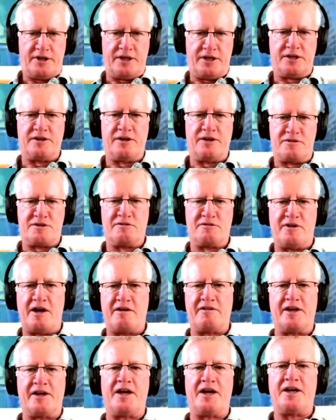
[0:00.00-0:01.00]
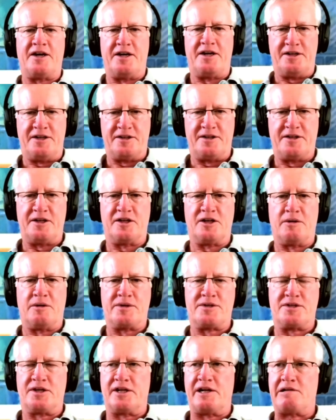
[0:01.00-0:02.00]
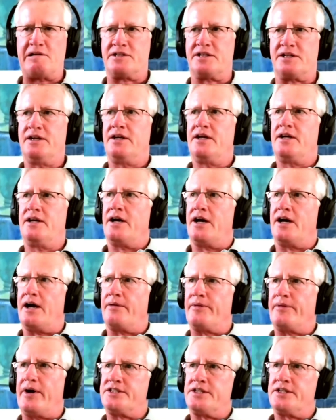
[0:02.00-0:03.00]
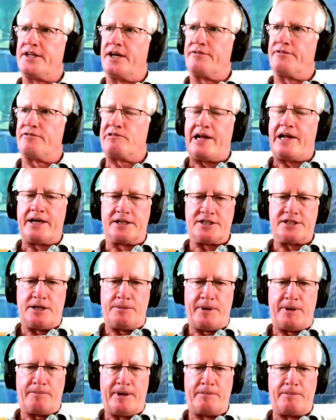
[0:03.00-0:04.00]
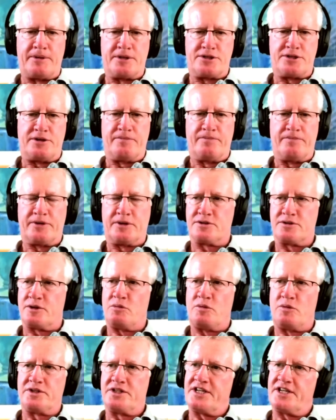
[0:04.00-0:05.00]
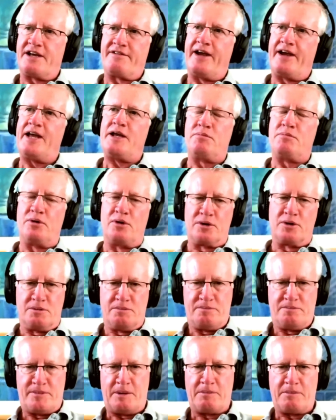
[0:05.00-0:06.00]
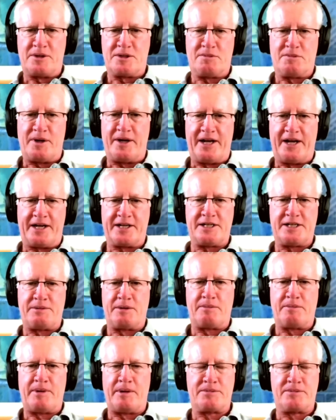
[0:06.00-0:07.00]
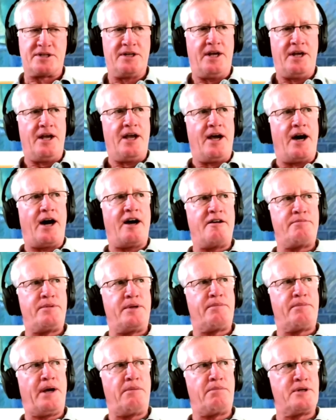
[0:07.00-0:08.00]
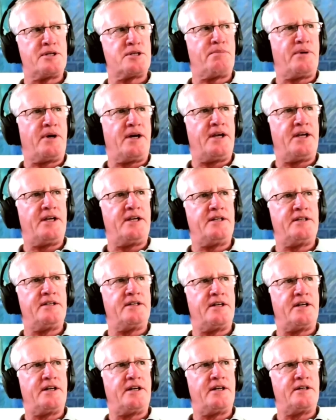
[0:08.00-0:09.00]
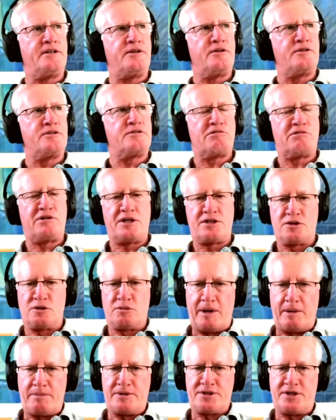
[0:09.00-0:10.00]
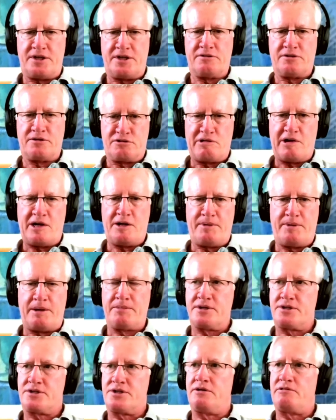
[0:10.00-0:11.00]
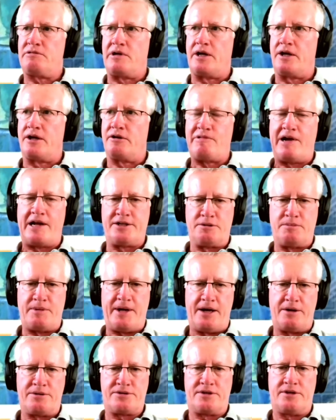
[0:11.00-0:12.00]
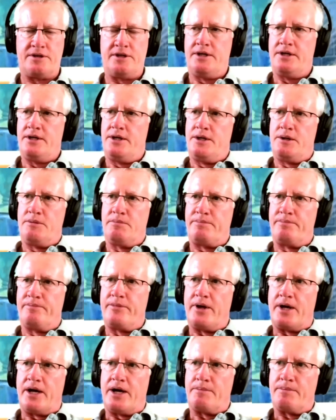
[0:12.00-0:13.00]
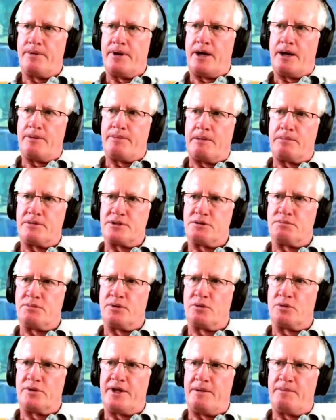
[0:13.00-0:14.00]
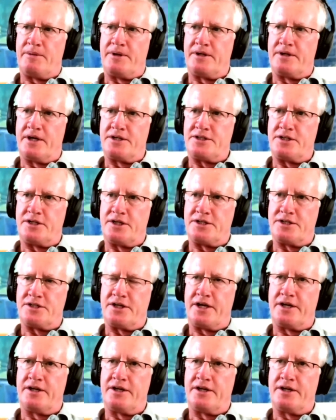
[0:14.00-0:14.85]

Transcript: surviving AI and the economic singularity. I did that for an academic publisher because I wanted to have a book published by an academic publisher. I've been published by traditional publishing, a trade publisher, Random House. I published a book with them in 1999.